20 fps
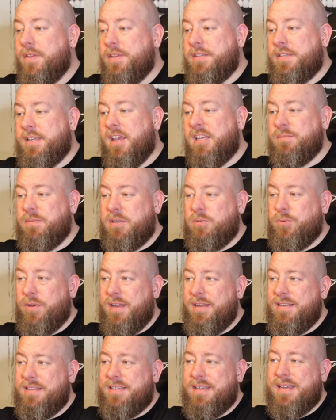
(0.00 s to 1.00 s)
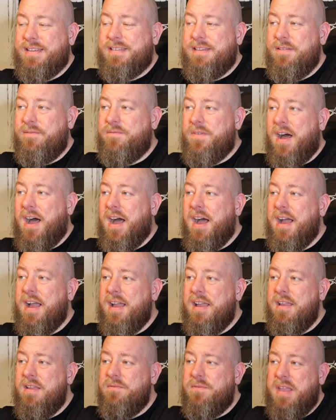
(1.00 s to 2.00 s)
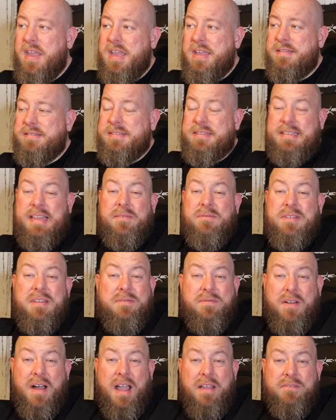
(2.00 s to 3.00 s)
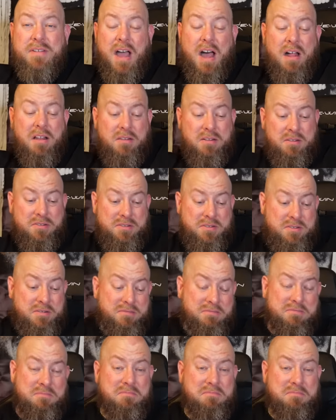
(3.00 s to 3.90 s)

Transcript: this sells between 65 and $75.